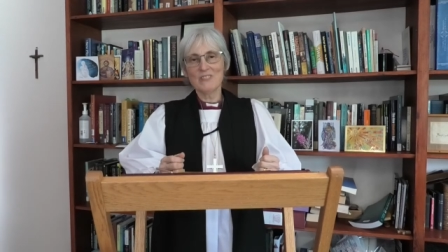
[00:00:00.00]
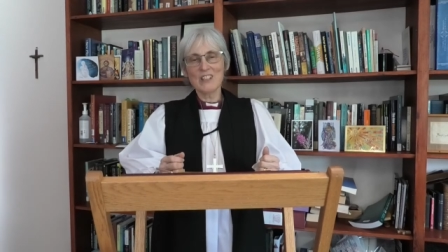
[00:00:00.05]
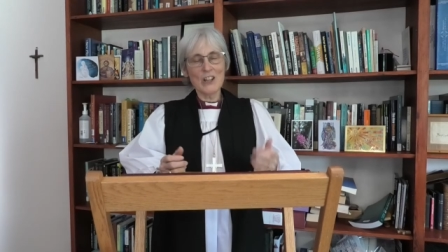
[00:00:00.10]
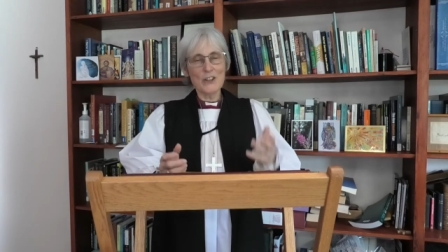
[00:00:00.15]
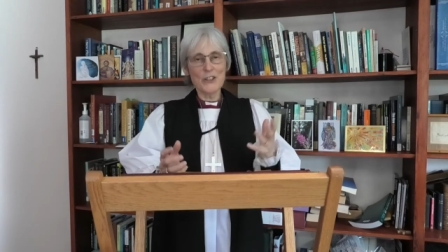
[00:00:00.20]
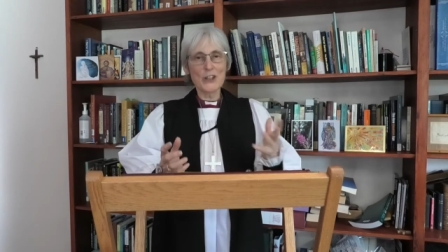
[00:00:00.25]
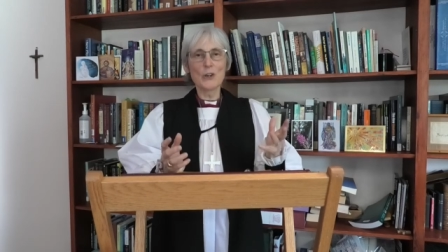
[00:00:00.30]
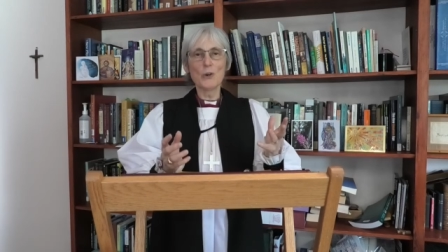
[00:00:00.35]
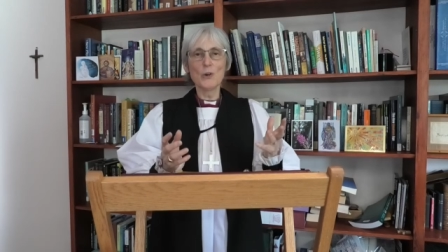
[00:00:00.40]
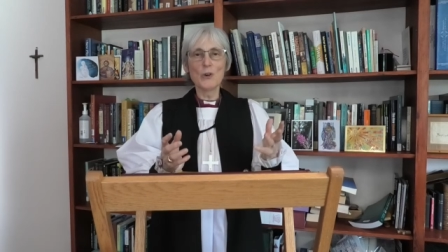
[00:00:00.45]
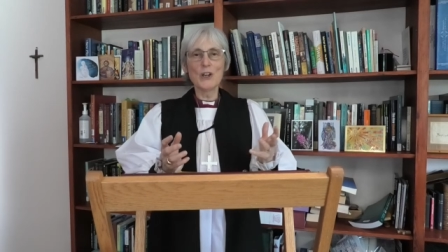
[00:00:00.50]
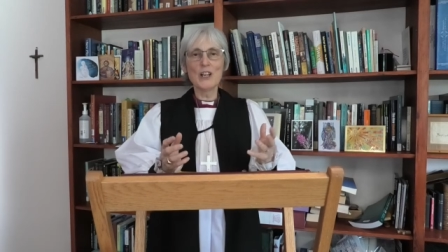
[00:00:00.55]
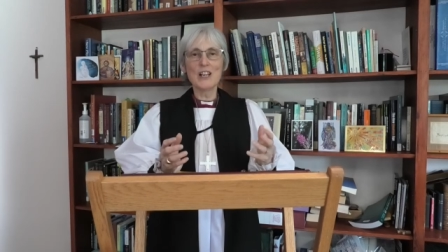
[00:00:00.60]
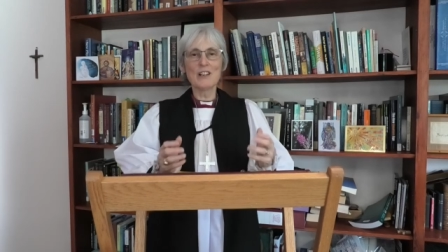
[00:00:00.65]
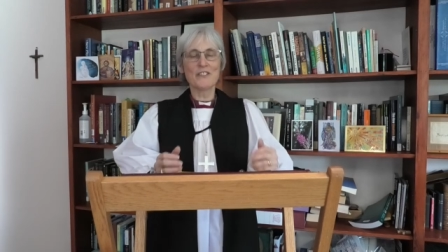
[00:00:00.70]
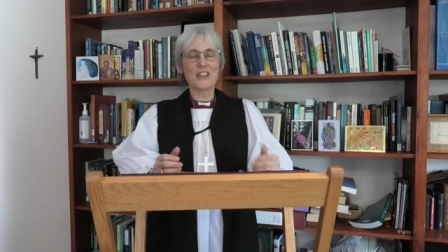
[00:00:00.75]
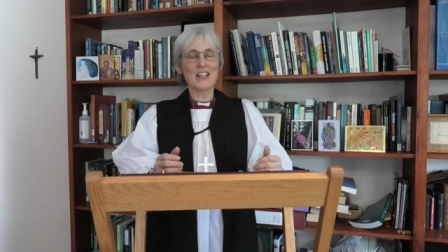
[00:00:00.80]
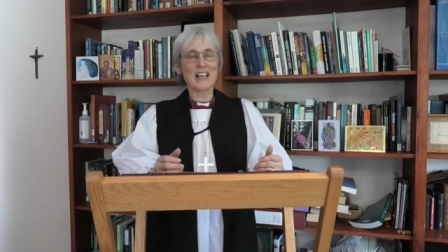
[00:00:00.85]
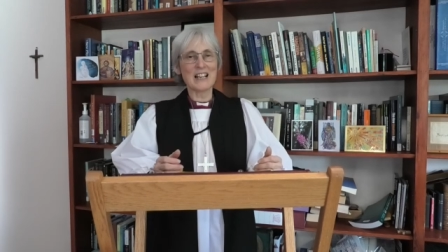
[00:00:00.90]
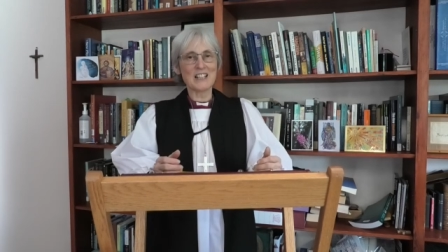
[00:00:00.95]
The oil
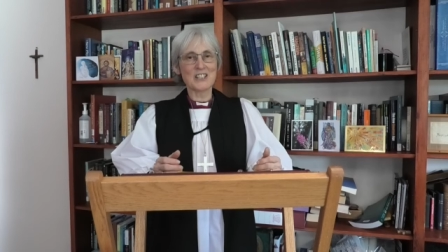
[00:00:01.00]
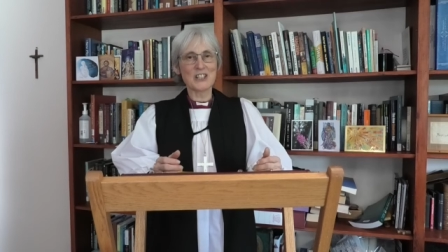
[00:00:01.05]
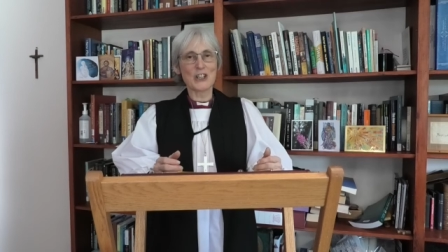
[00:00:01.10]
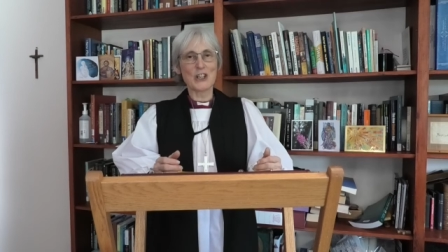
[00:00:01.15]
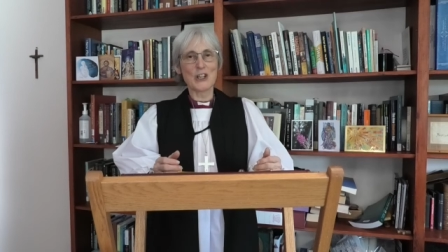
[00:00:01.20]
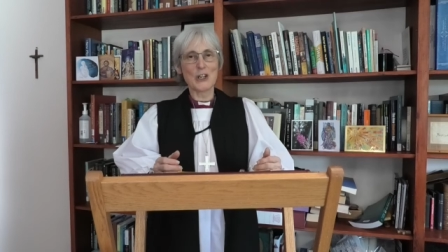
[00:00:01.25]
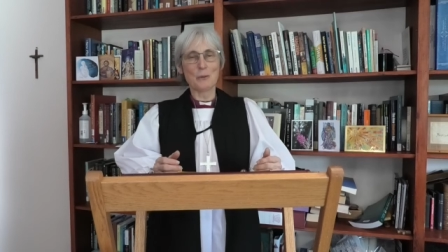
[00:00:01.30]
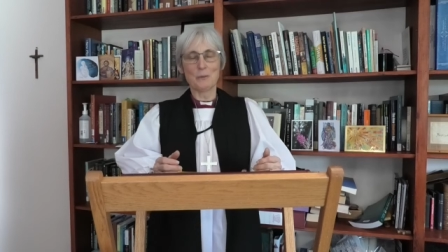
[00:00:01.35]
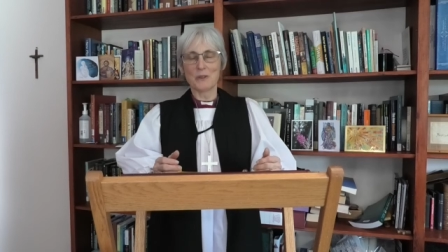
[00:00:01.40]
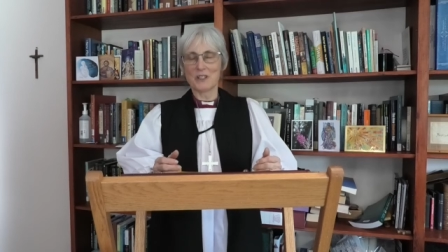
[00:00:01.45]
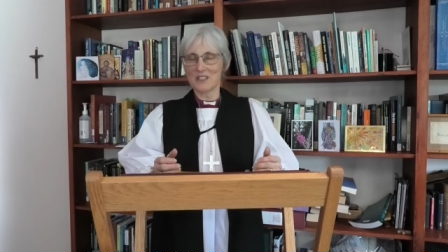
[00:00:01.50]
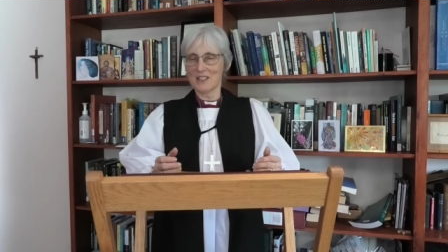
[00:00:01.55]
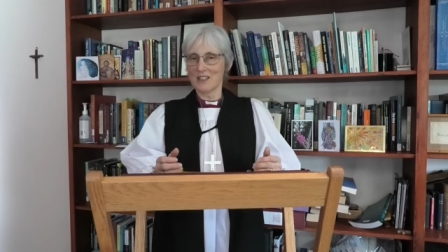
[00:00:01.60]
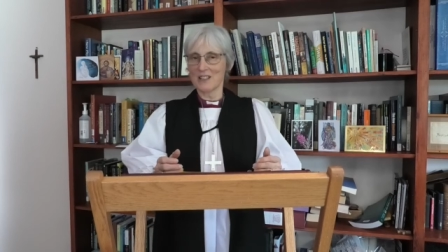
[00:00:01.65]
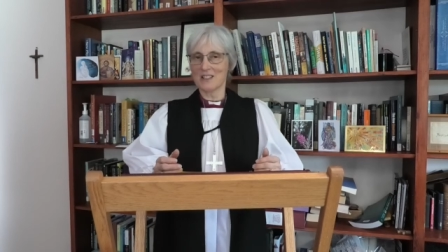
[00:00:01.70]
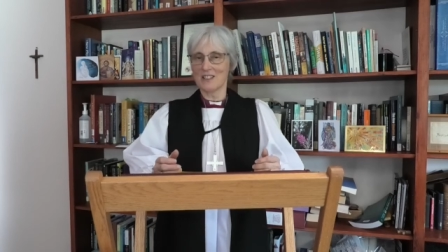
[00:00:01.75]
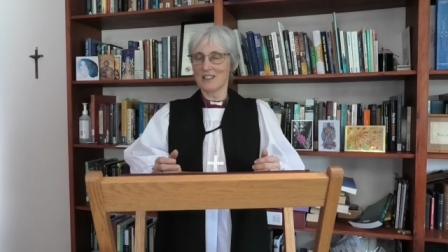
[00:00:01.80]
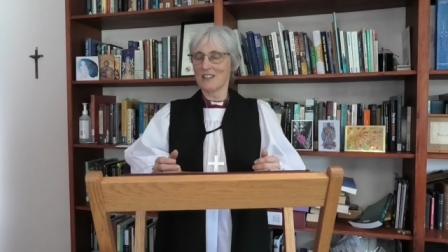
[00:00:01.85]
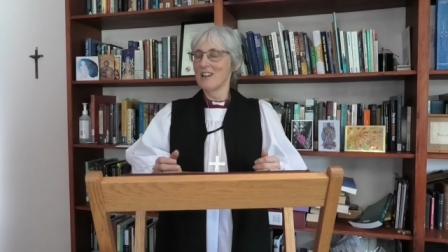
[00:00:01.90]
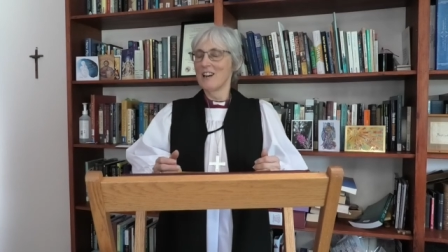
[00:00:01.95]
of the catechumens,
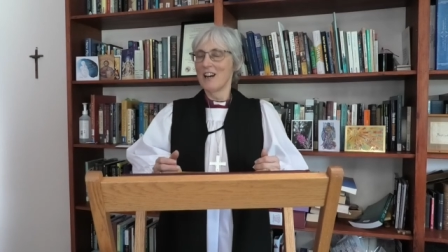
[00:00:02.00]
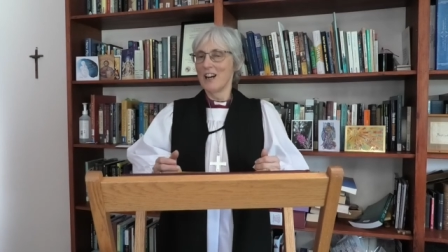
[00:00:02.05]
that's a,